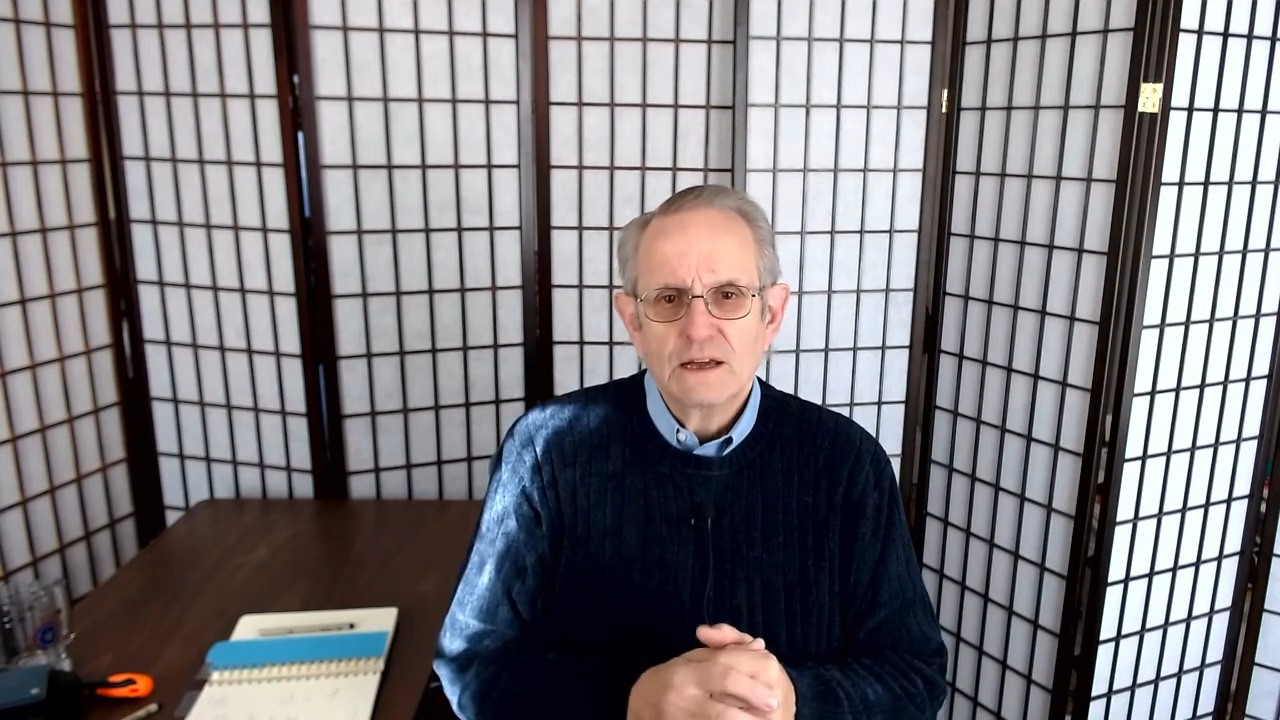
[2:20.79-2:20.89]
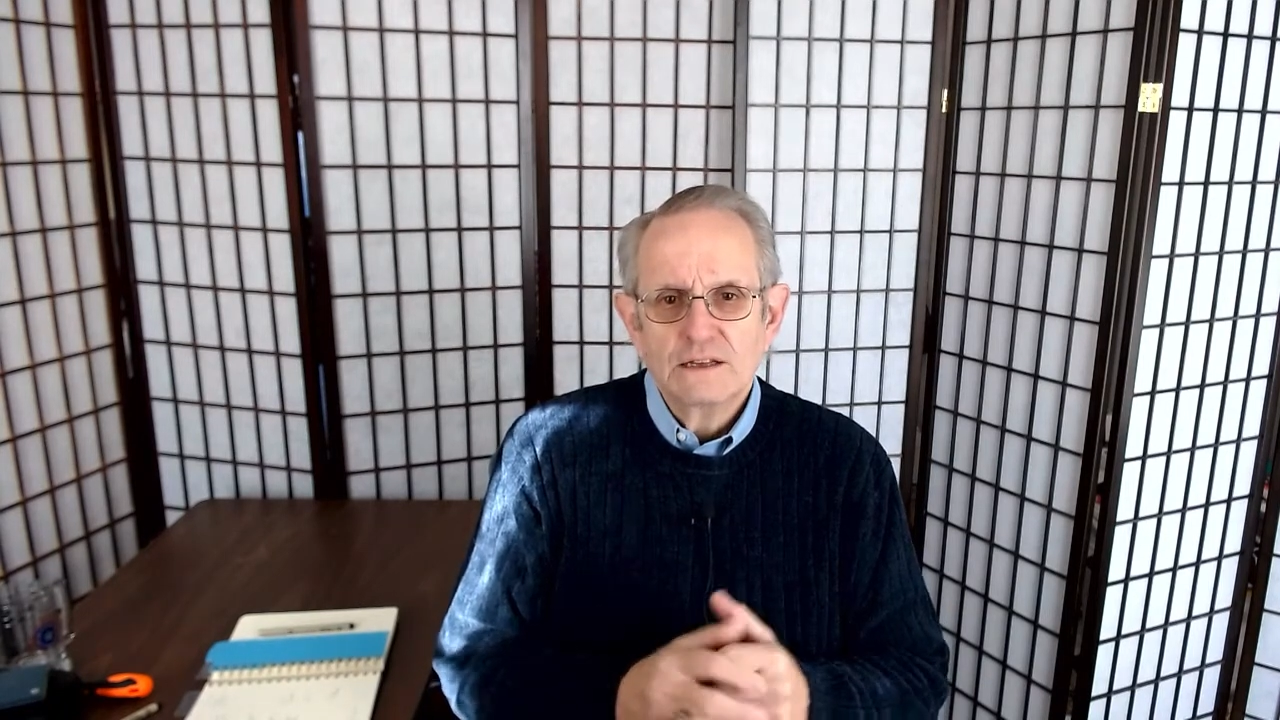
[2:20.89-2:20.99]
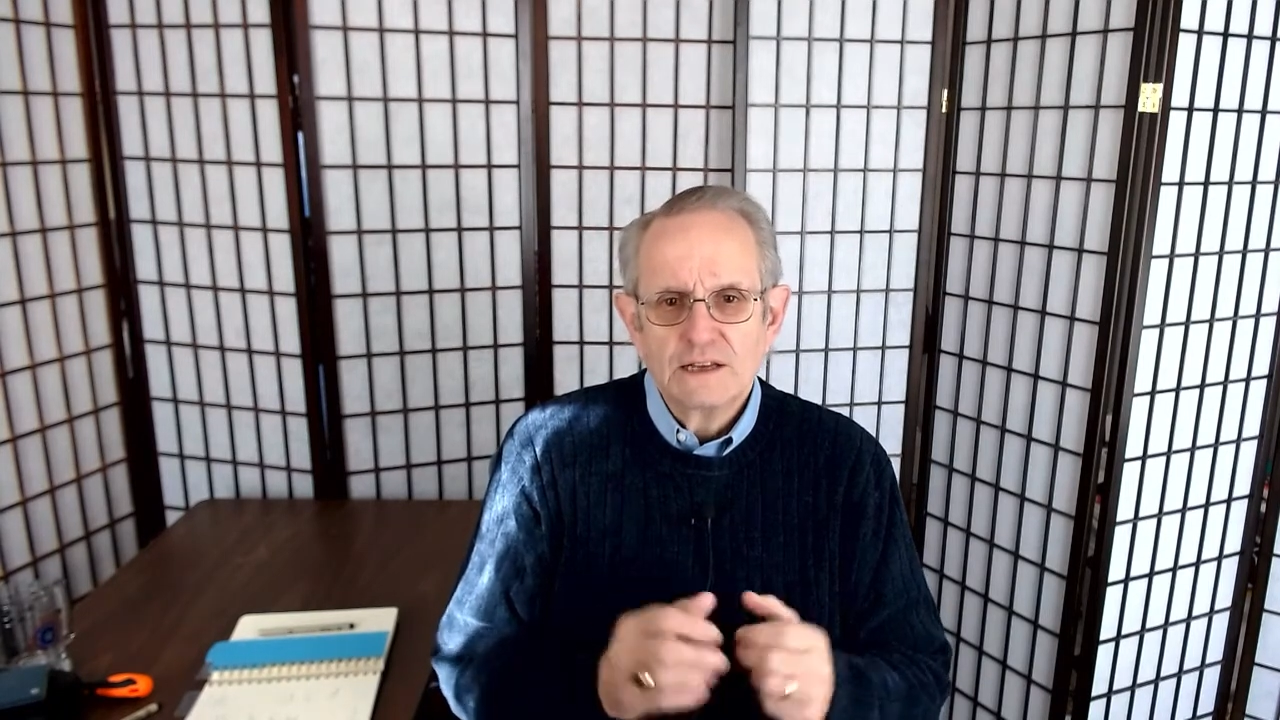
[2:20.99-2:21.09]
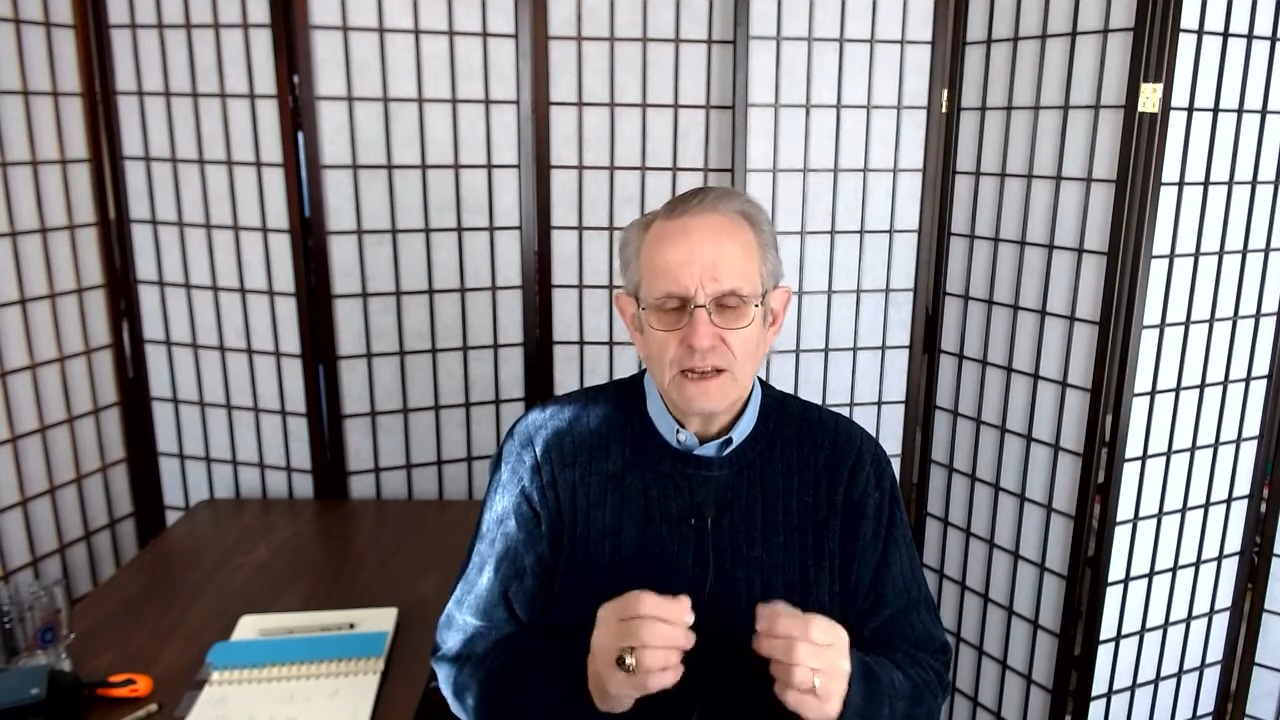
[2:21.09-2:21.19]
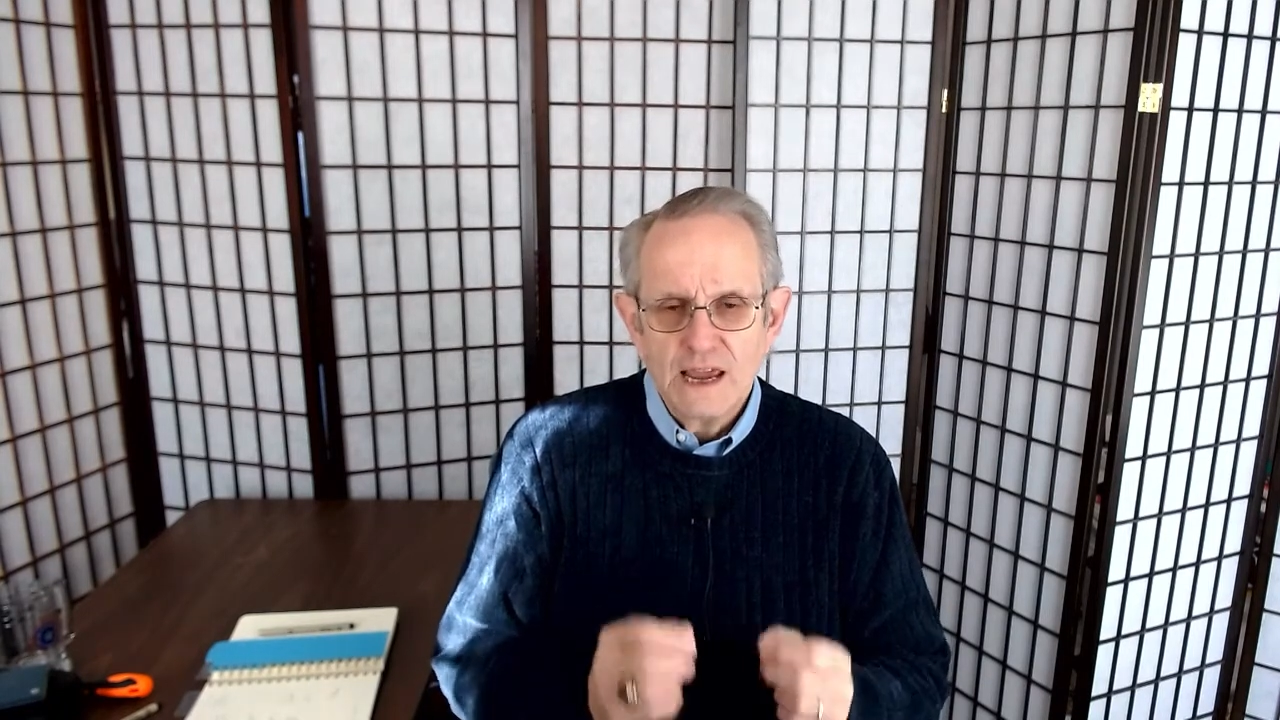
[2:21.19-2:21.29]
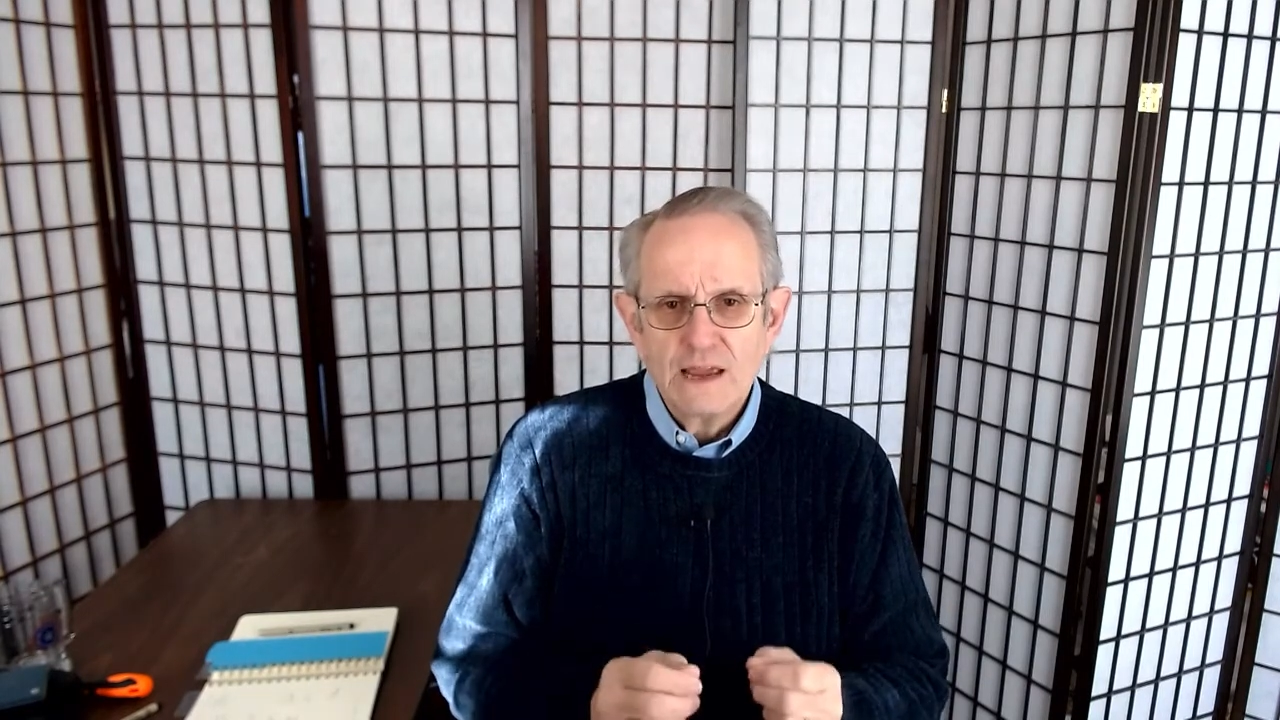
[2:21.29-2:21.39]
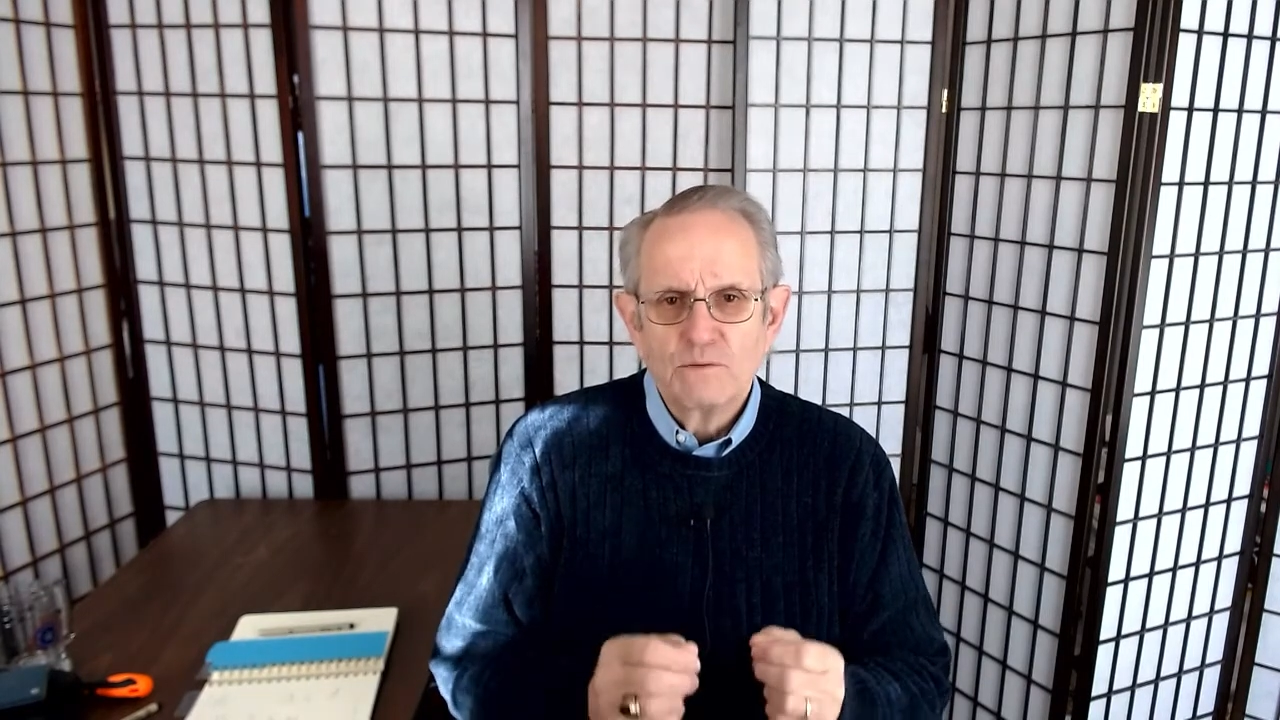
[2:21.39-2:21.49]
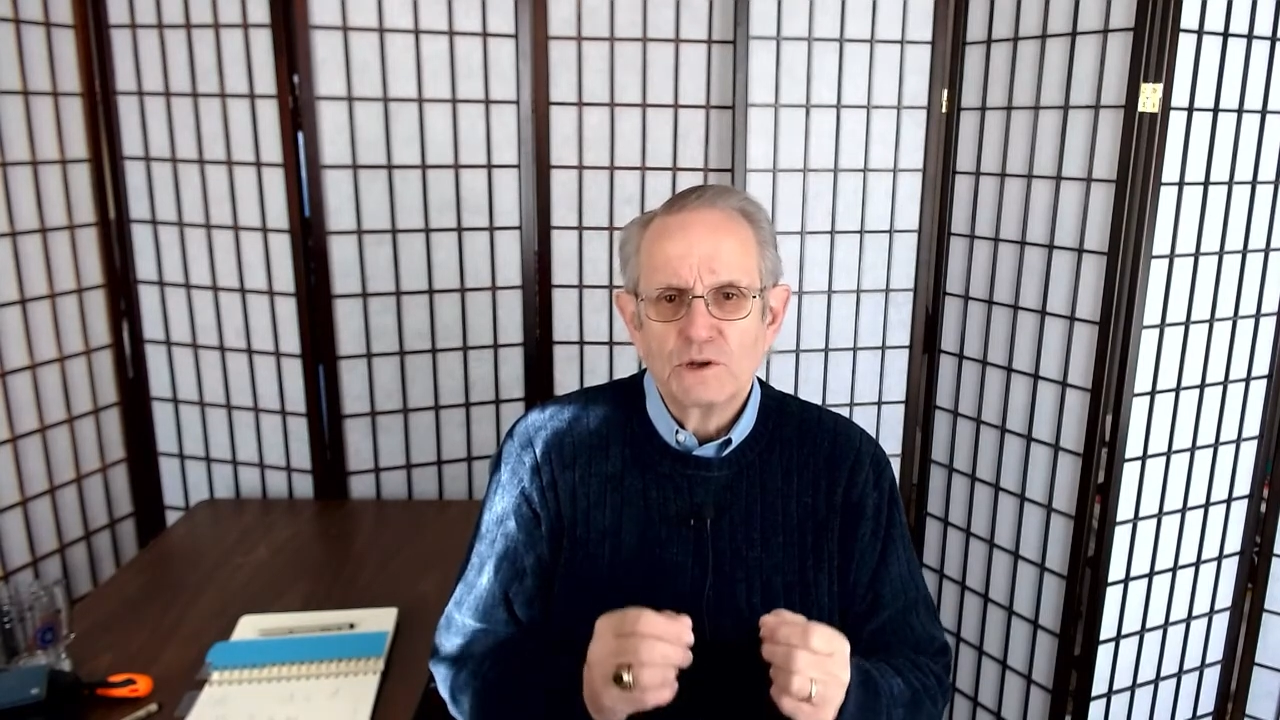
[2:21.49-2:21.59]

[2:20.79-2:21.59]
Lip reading: Today, will